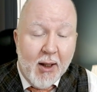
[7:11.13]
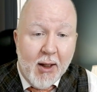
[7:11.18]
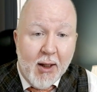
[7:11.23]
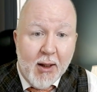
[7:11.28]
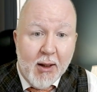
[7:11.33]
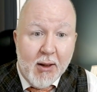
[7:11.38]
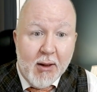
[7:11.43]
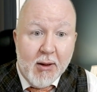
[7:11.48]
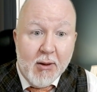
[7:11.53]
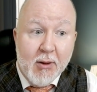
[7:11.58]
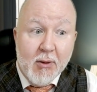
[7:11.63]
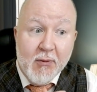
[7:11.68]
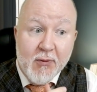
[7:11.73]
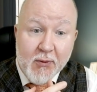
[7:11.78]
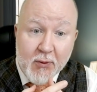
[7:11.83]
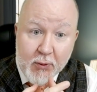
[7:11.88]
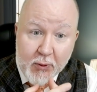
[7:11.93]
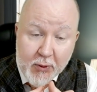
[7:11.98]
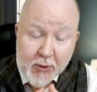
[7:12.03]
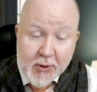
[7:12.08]
Of
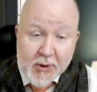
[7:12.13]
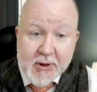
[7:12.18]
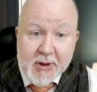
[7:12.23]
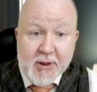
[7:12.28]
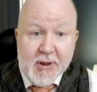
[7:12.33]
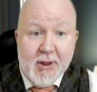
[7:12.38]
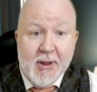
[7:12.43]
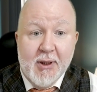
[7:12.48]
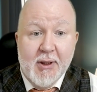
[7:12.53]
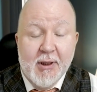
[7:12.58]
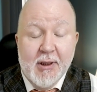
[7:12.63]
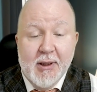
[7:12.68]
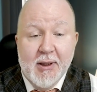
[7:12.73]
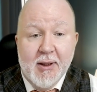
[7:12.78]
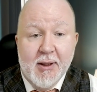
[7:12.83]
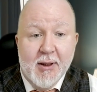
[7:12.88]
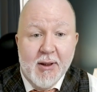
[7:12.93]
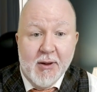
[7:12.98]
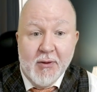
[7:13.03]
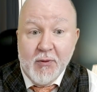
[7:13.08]
course,
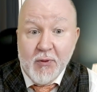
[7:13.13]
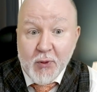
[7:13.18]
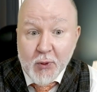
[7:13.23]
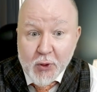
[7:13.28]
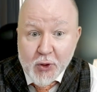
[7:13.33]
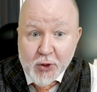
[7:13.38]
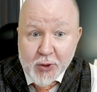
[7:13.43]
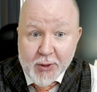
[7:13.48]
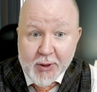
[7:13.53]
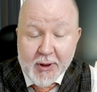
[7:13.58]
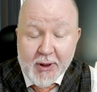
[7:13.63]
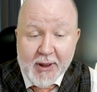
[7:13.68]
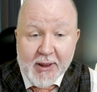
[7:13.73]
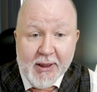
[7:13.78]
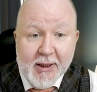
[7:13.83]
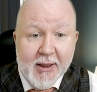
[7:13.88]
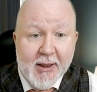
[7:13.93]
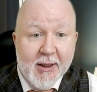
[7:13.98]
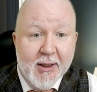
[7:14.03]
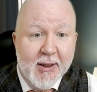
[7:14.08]

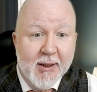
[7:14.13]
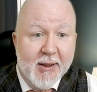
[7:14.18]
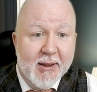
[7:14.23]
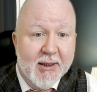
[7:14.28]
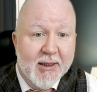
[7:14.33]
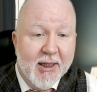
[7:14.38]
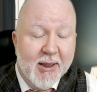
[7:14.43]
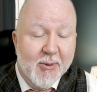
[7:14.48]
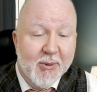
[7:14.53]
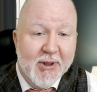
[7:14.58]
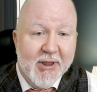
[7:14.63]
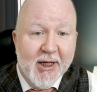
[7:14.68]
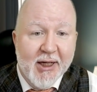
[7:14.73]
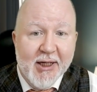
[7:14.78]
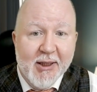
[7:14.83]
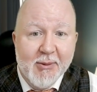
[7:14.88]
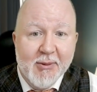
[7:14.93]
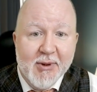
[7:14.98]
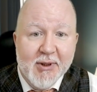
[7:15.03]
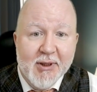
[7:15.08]
unfortunately,
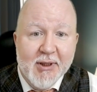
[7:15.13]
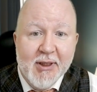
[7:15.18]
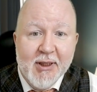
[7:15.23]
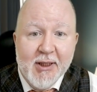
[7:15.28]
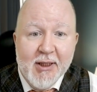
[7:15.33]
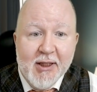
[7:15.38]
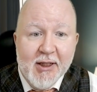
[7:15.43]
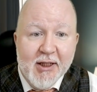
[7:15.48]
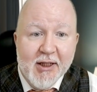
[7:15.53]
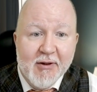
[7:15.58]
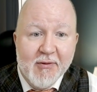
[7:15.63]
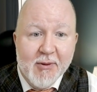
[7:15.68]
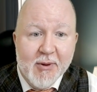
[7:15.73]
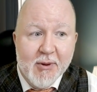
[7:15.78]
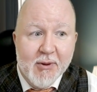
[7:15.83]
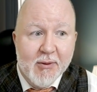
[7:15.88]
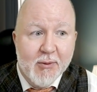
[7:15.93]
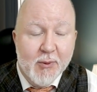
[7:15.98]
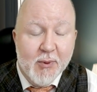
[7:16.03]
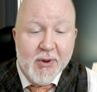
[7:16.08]
sometimes
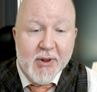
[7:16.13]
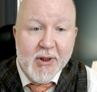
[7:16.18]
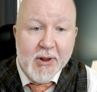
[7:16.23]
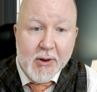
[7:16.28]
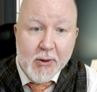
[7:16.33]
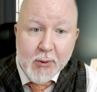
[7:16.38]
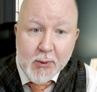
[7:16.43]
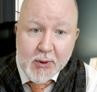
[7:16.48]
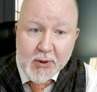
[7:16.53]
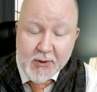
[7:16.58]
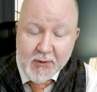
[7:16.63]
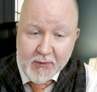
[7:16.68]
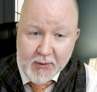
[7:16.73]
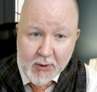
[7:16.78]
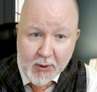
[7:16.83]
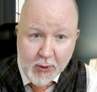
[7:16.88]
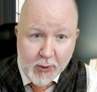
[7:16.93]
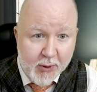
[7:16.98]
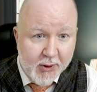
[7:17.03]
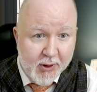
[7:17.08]
even with the use of a
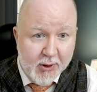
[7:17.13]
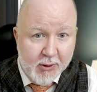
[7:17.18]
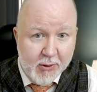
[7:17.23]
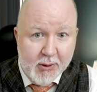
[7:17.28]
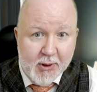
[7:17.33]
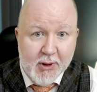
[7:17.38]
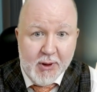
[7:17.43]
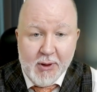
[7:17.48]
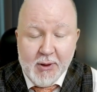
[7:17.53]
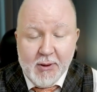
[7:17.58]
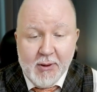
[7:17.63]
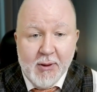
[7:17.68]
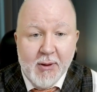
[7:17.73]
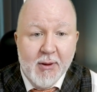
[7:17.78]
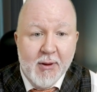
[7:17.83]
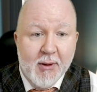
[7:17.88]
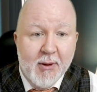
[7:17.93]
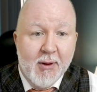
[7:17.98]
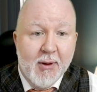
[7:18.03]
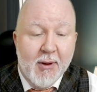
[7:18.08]
lawyer, you can
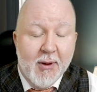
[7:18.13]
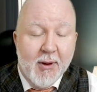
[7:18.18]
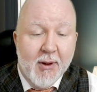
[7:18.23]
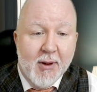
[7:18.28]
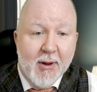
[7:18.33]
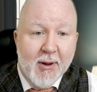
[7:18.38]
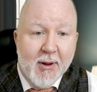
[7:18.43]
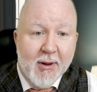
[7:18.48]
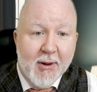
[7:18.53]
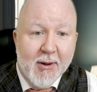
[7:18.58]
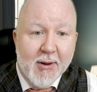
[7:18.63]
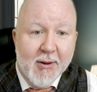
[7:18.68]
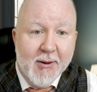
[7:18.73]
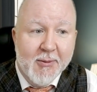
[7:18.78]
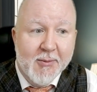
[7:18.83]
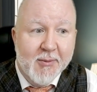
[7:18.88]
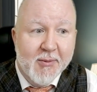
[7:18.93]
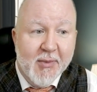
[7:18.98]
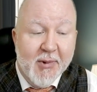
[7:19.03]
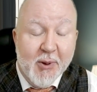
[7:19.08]

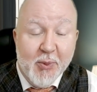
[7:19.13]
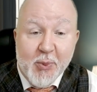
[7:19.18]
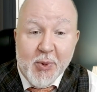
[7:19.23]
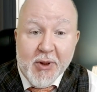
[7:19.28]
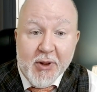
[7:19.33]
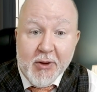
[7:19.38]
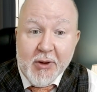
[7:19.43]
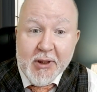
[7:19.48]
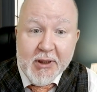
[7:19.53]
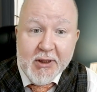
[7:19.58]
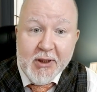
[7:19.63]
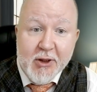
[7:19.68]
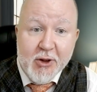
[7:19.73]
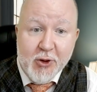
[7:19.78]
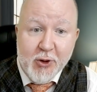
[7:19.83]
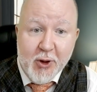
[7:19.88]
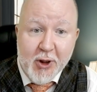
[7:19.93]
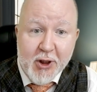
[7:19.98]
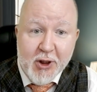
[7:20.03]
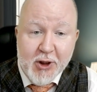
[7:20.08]
appear in a
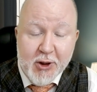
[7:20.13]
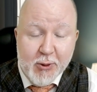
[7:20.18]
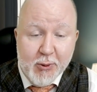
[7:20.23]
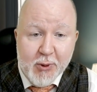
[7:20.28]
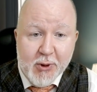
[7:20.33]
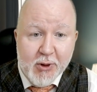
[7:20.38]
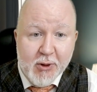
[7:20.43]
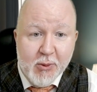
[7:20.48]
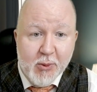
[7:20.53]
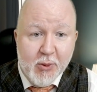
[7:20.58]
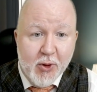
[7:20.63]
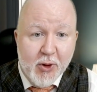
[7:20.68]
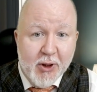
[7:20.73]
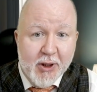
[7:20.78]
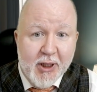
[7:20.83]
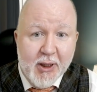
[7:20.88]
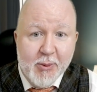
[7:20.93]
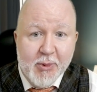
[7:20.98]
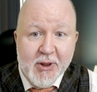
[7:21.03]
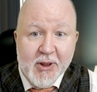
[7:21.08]
situation when you brought
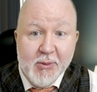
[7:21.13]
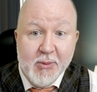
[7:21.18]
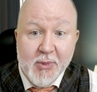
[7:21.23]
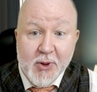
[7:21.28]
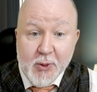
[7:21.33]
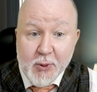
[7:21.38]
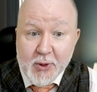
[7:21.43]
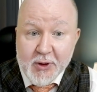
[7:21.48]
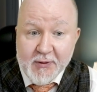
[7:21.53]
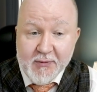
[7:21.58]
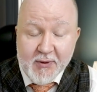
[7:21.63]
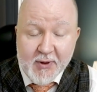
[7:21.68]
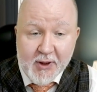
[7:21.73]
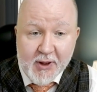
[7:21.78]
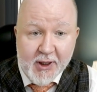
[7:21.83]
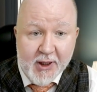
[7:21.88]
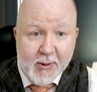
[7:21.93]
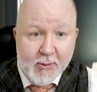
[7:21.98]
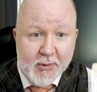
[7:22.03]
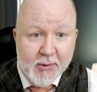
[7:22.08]
up an abusive
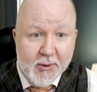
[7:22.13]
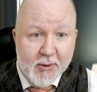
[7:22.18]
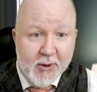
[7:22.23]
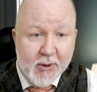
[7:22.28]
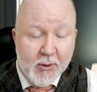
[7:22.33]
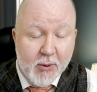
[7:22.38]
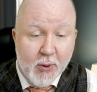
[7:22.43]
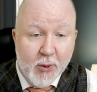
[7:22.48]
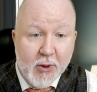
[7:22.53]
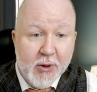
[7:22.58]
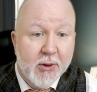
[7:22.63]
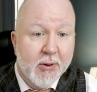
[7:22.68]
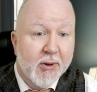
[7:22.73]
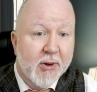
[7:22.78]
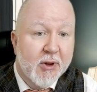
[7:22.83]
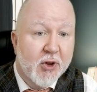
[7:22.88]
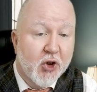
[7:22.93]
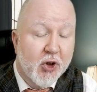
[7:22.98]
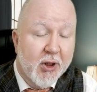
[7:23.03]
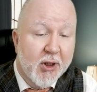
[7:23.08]
claim to the court, to
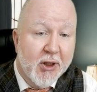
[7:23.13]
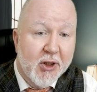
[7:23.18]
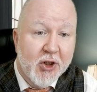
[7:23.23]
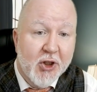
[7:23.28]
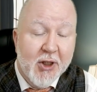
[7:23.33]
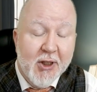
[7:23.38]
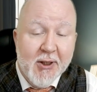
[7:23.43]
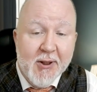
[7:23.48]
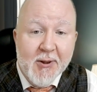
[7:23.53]
the judge,